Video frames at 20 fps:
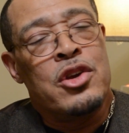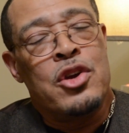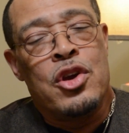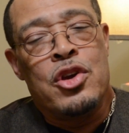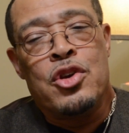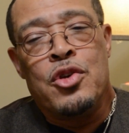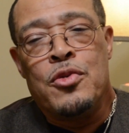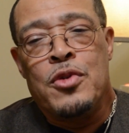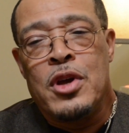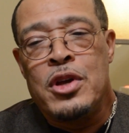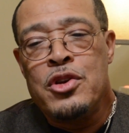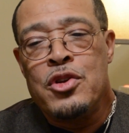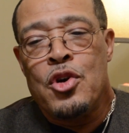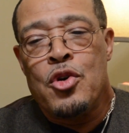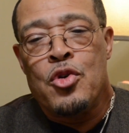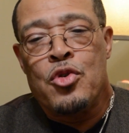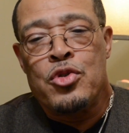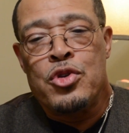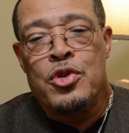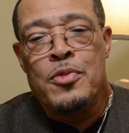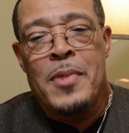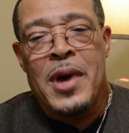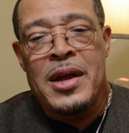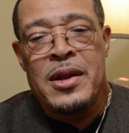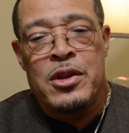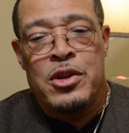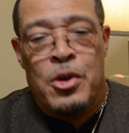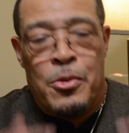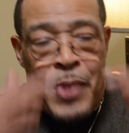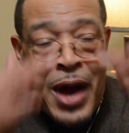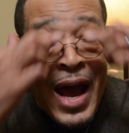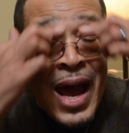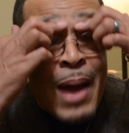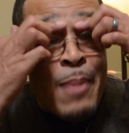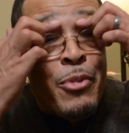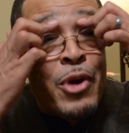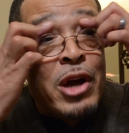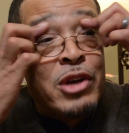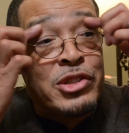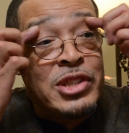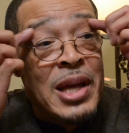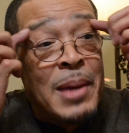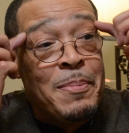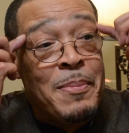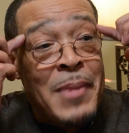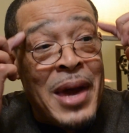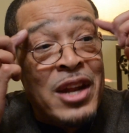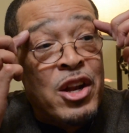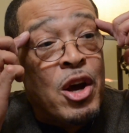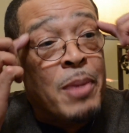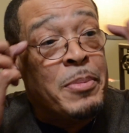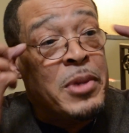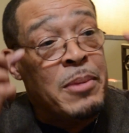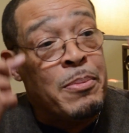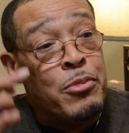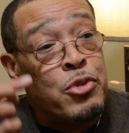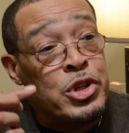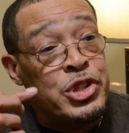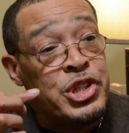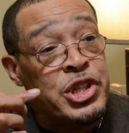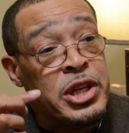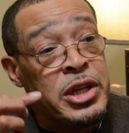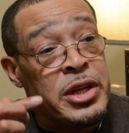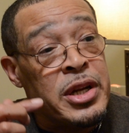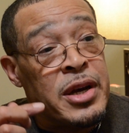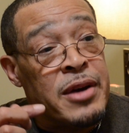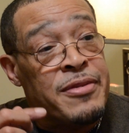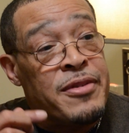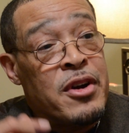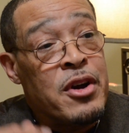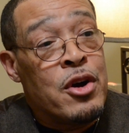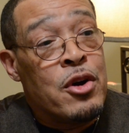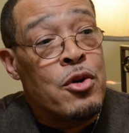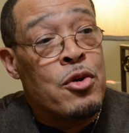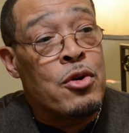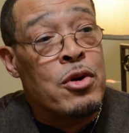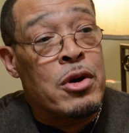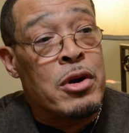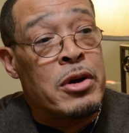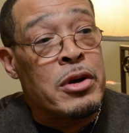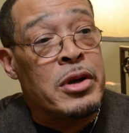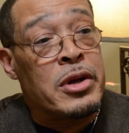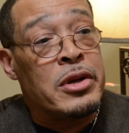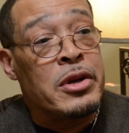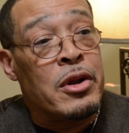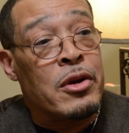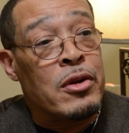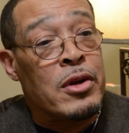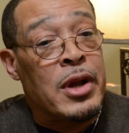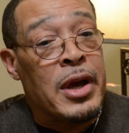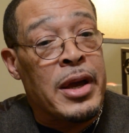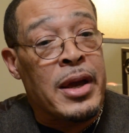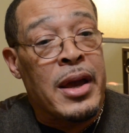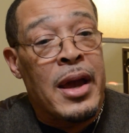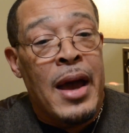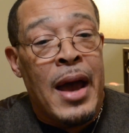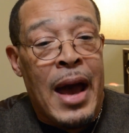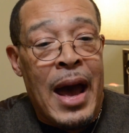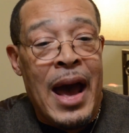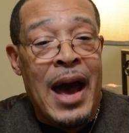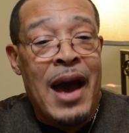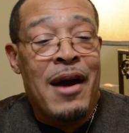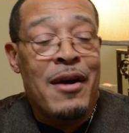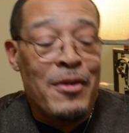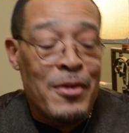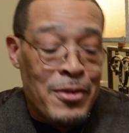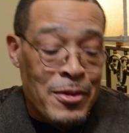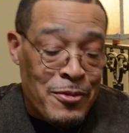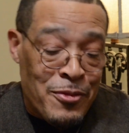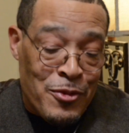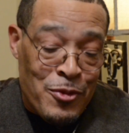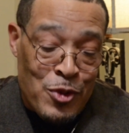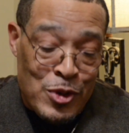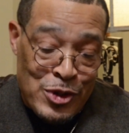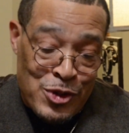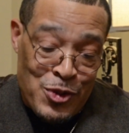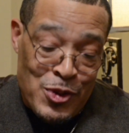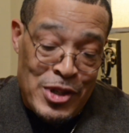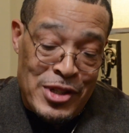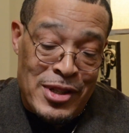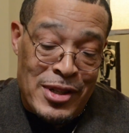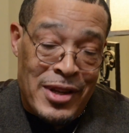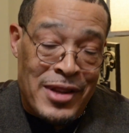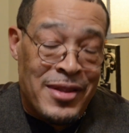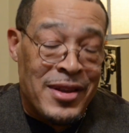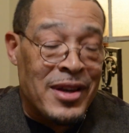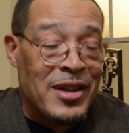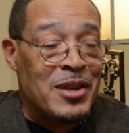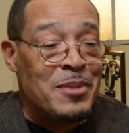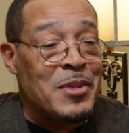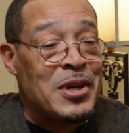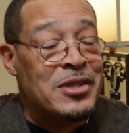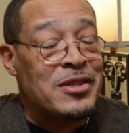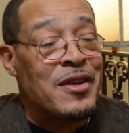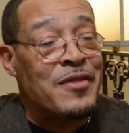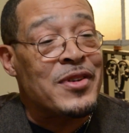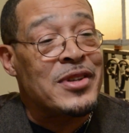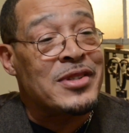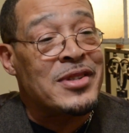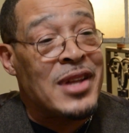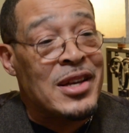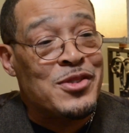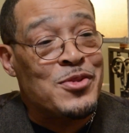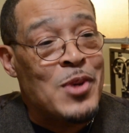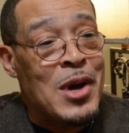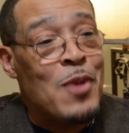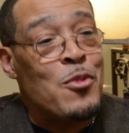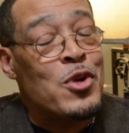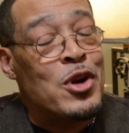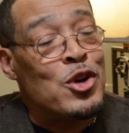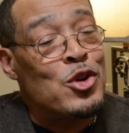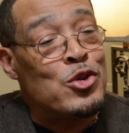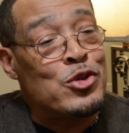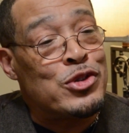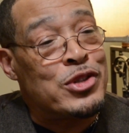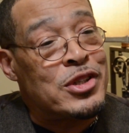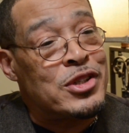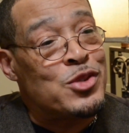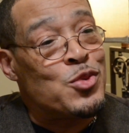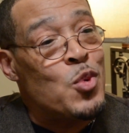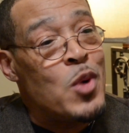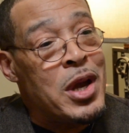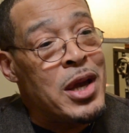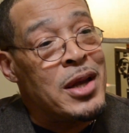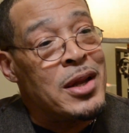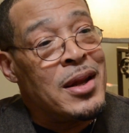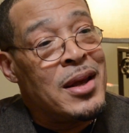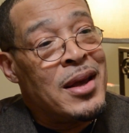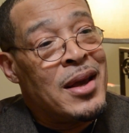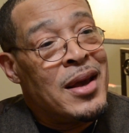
You might, your eyebrows might not be bushy enough, or like I was recently thinking to myself, that's why I want to lose this weight.